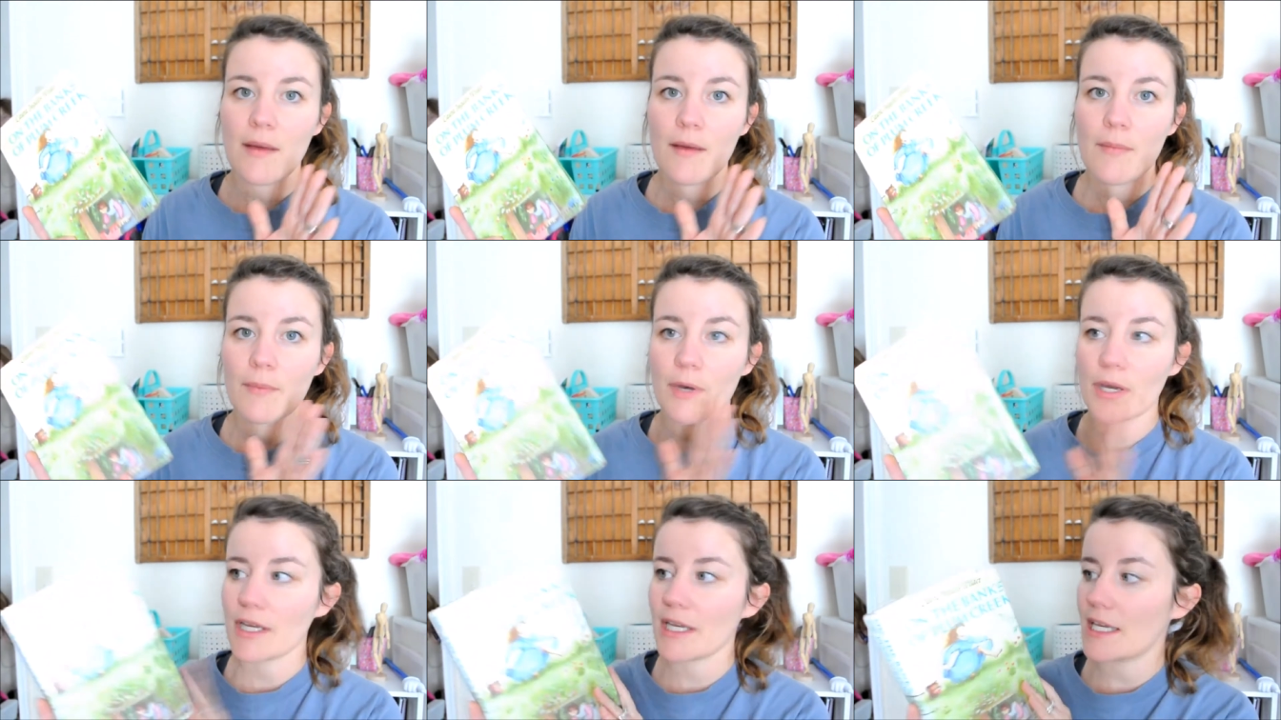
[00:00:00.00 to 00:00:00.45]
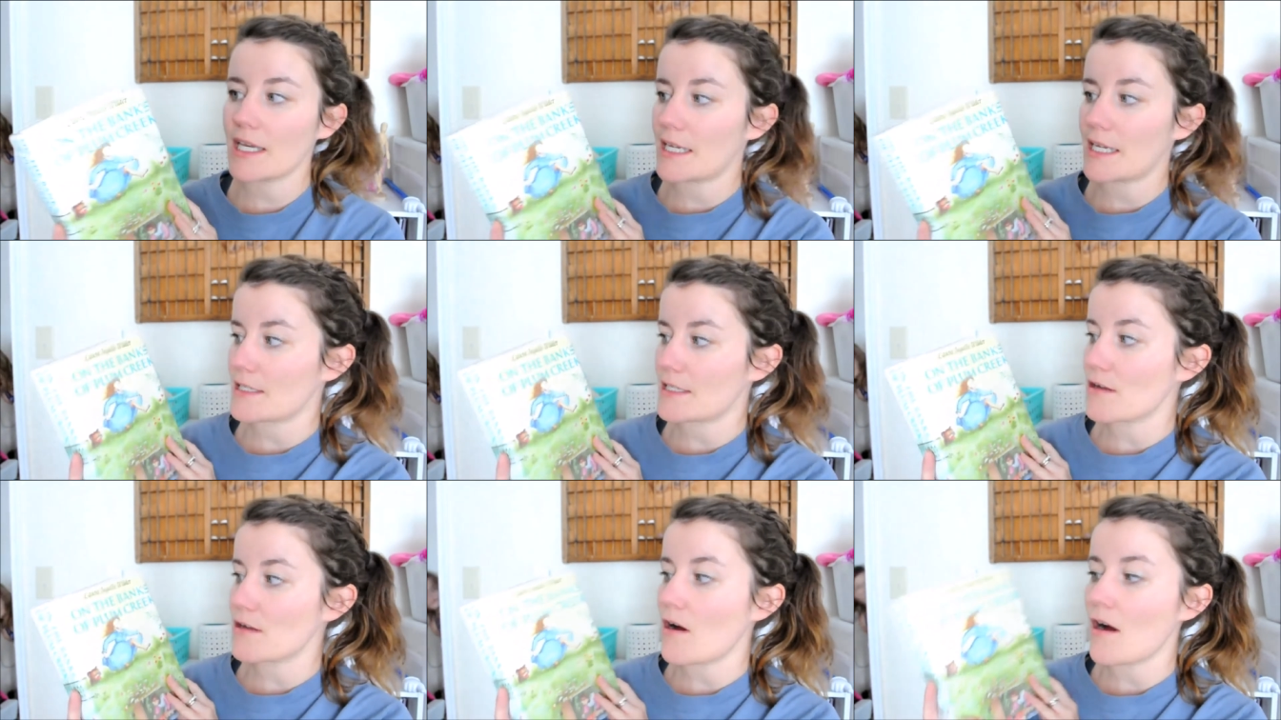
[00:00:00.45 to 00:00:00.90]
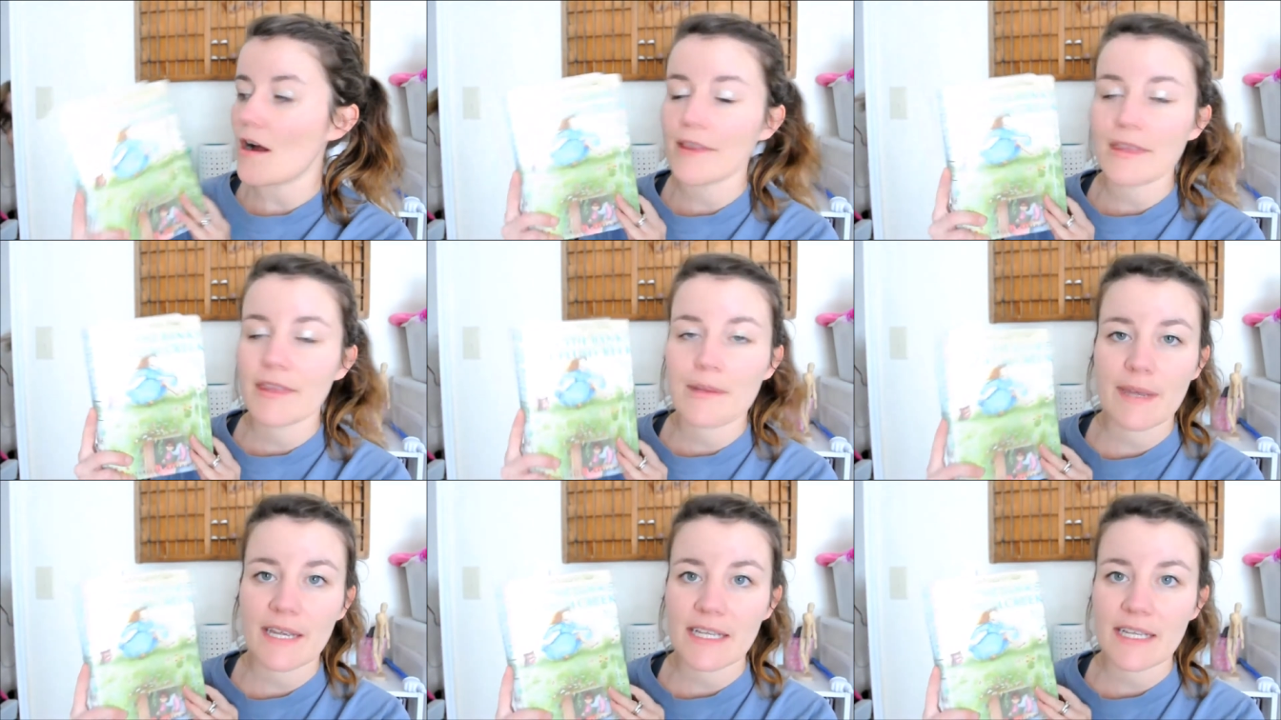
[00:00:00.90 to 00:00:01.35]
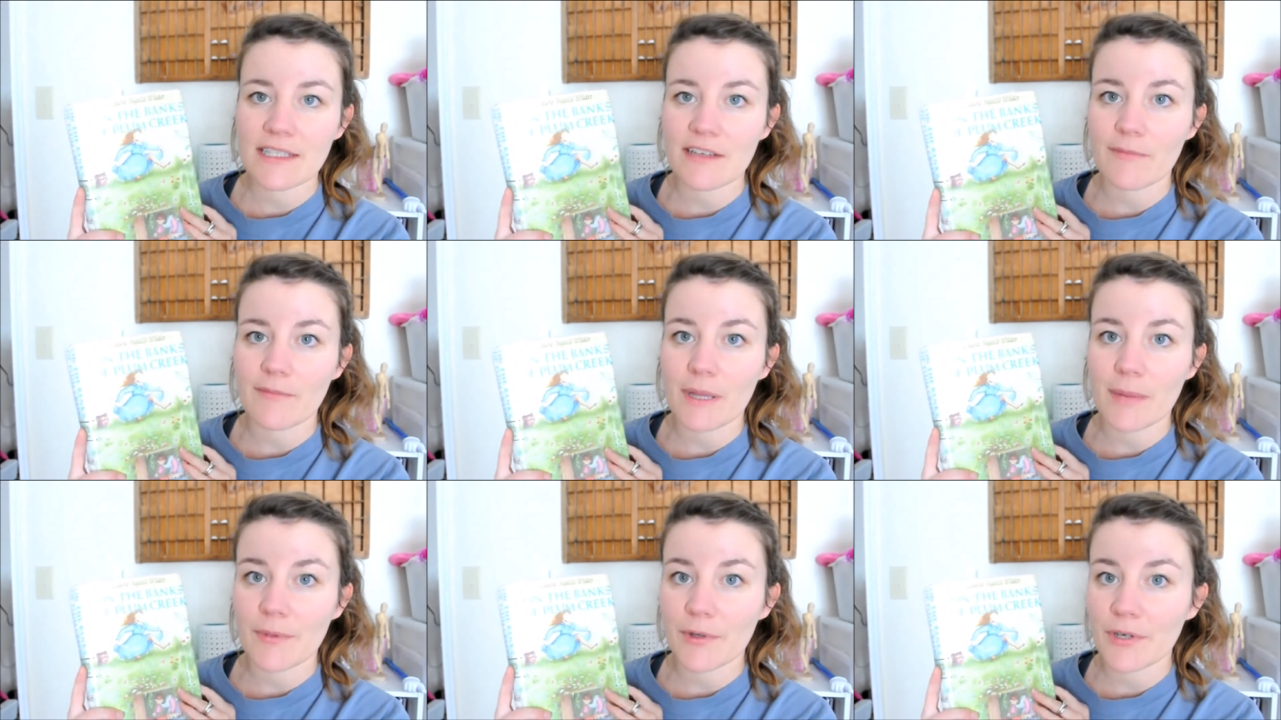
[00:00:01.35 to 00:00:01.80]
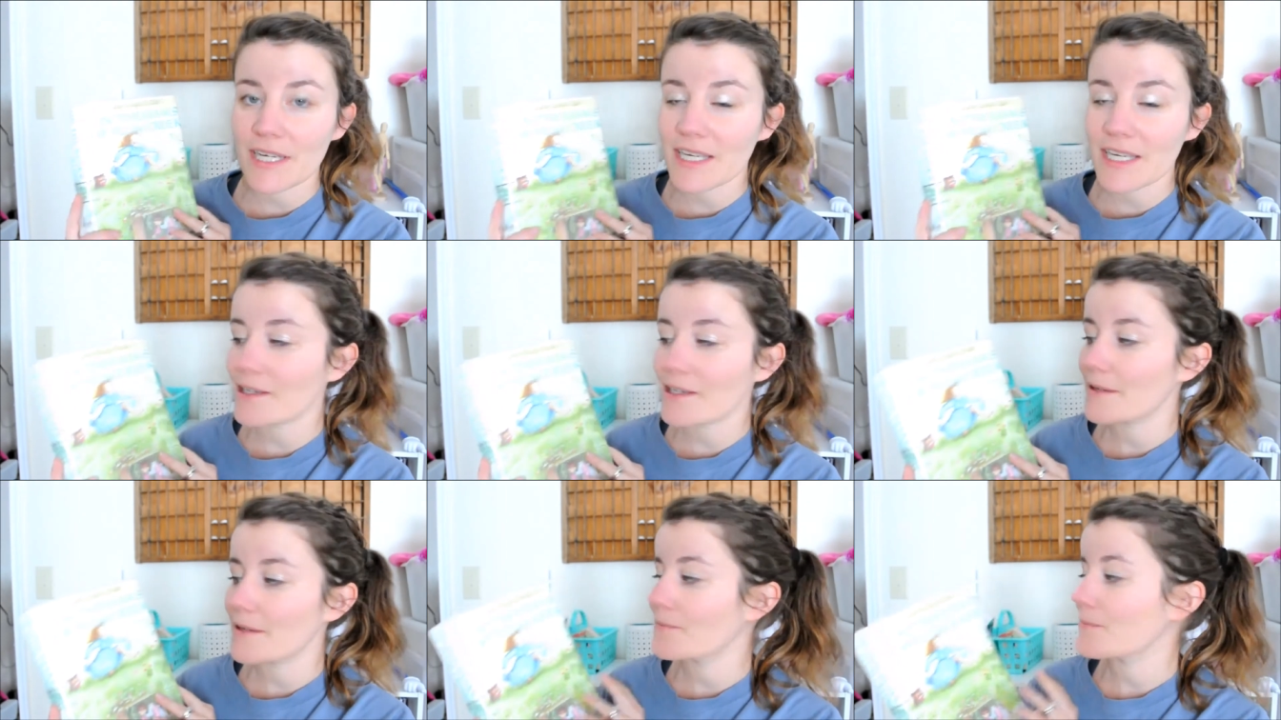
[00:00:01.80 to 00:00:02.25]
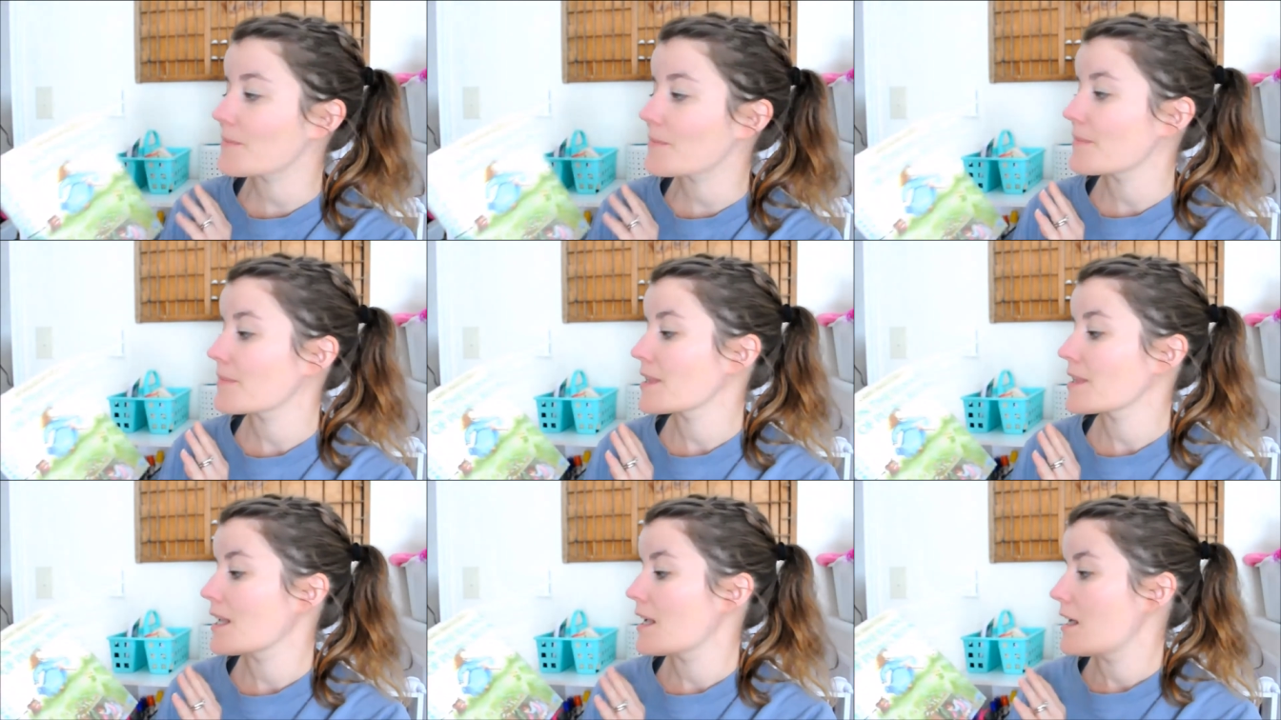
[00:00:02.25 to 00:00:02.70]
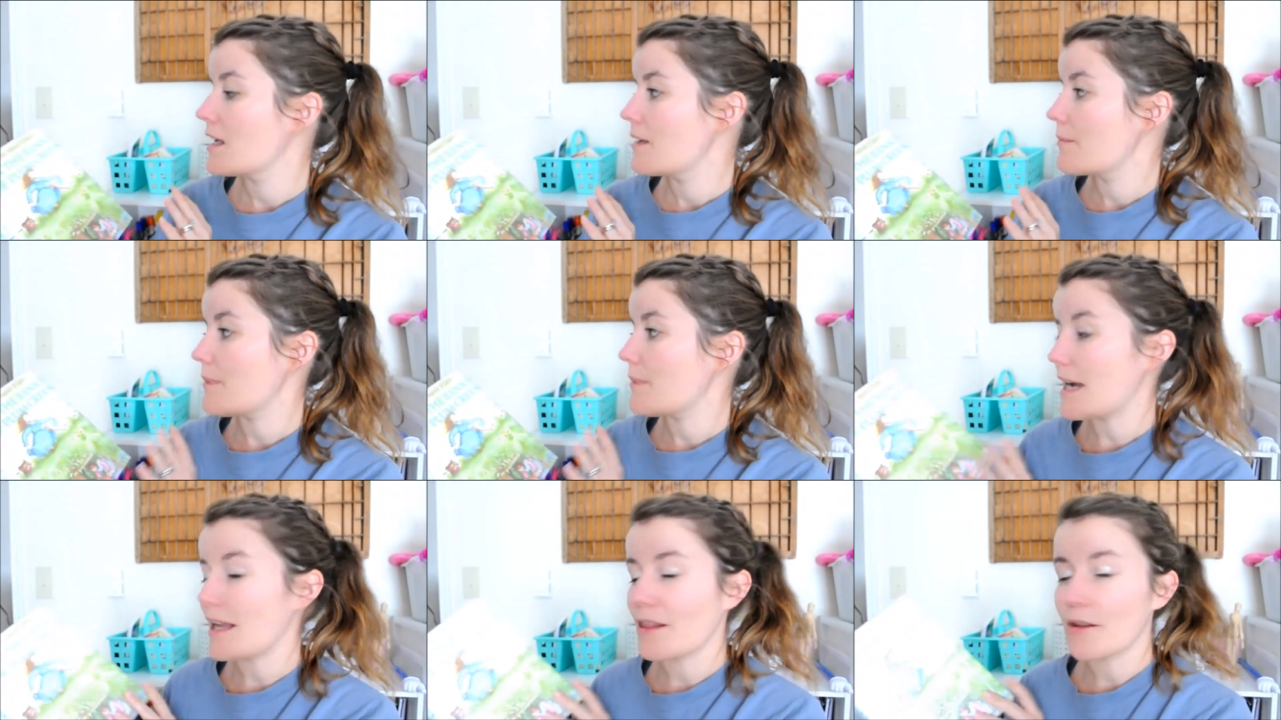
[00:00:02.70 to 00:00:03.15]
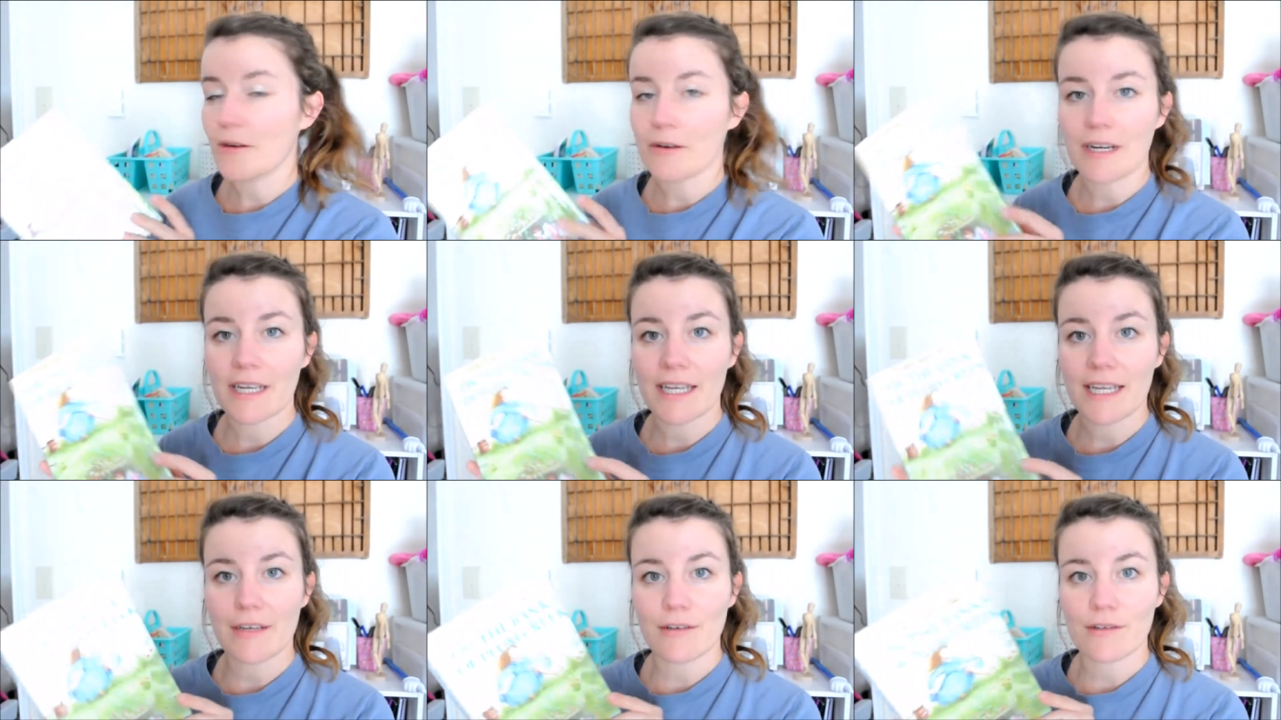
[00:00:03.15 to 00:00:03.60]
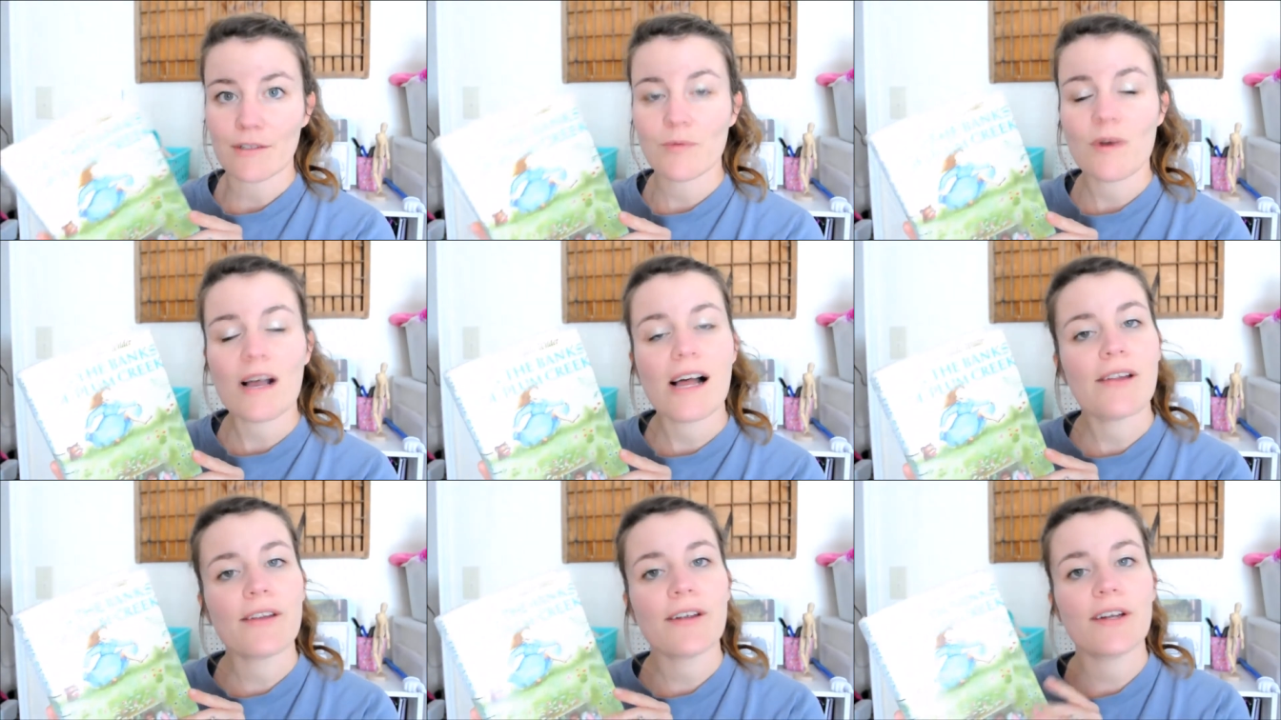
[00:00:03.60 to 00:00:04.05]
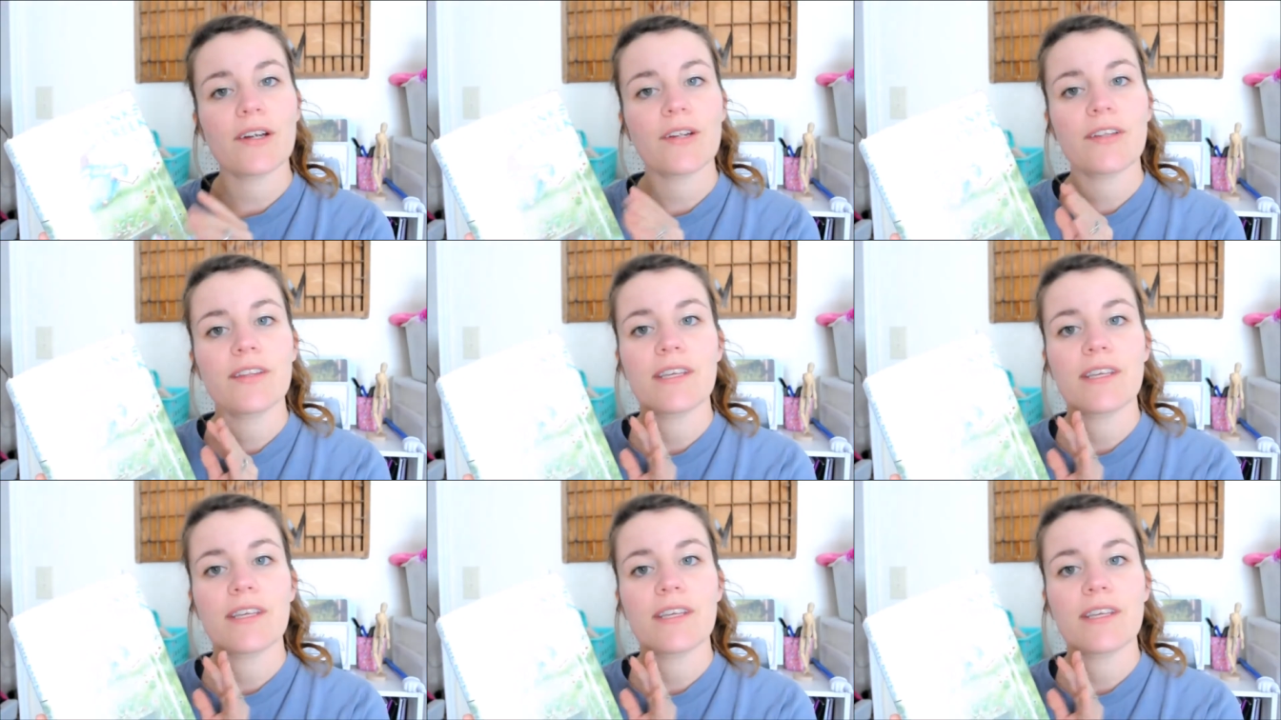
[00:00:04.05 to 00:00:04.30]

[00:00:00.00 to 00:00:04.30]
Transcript: book is On the Banks of Plum Creek by Laura Ingalls Wilder.